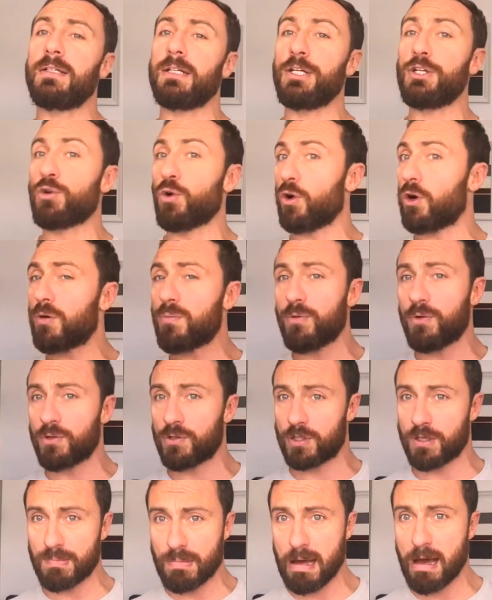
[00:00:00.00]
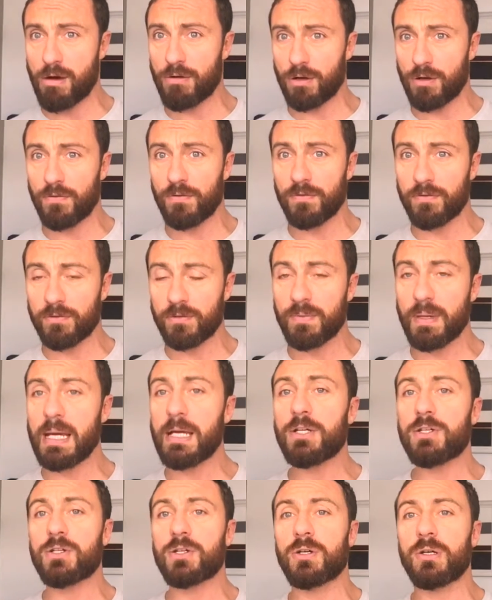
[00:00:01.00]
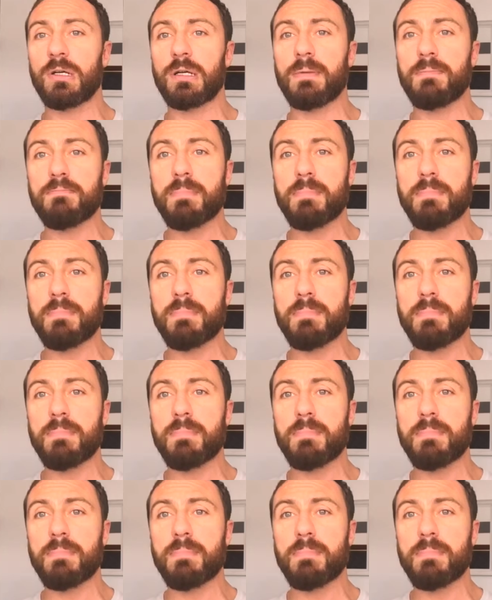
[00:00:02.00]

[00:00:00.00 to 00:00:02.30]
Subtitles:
enormous amount of information